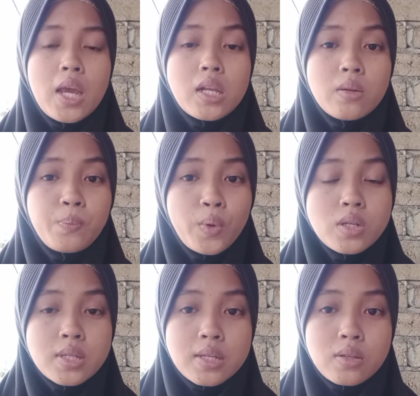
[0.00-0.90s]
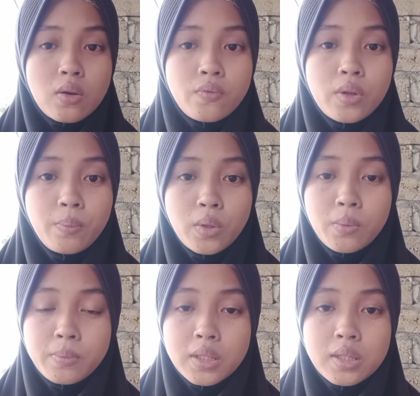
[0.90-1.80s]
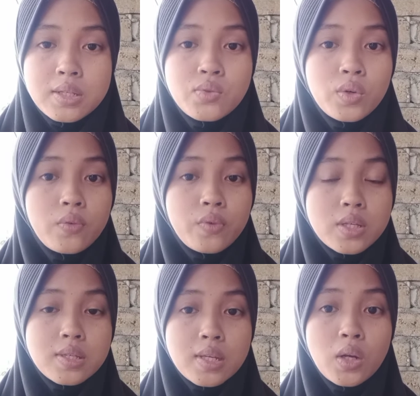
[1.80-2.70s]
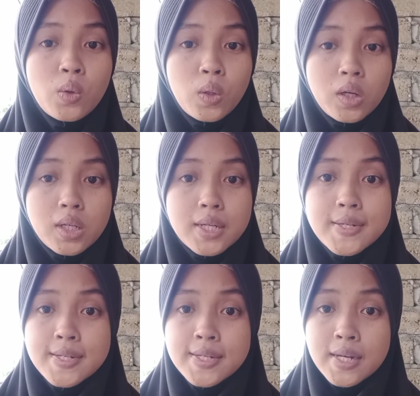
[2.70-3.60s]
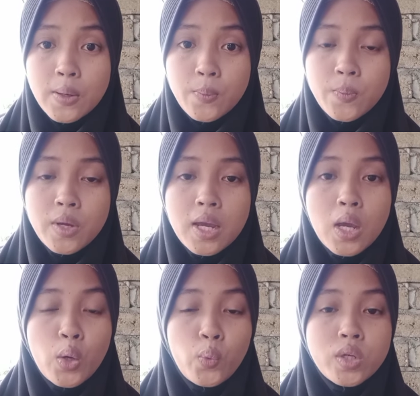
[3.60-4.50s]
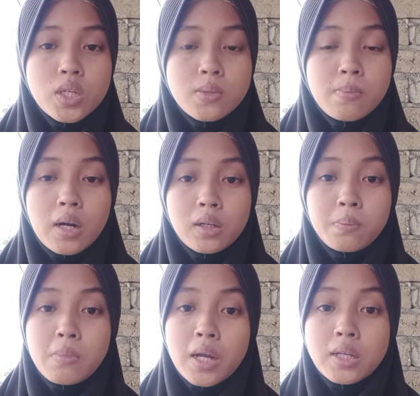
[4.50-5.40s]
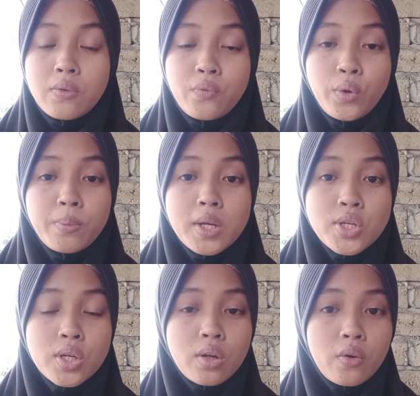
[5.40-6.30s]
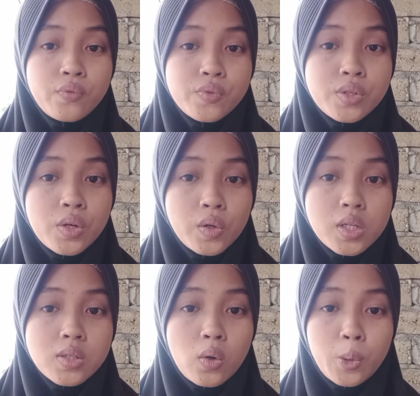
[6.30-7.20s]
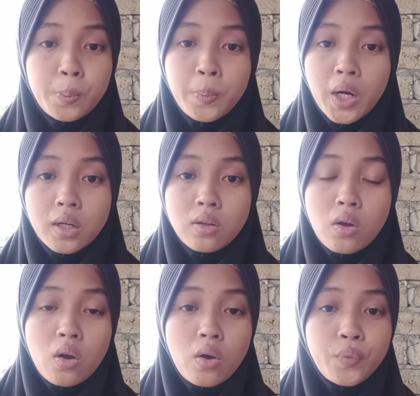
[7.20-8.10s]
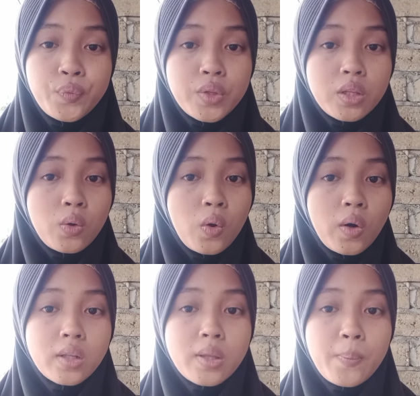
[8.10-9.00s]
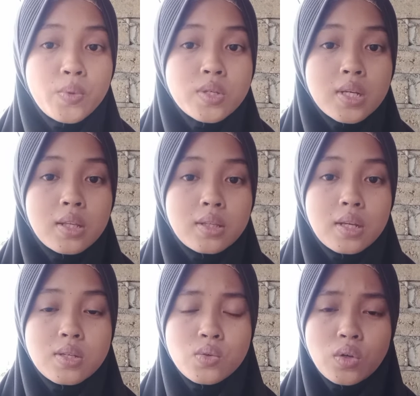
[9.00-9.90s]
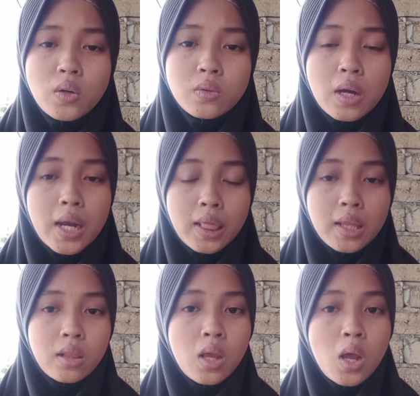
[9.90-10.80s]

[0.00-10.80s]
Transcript: In the process of development, this reef is circular in shape, which is marked by the formation of terrace or part of the coral deposit that surround the island.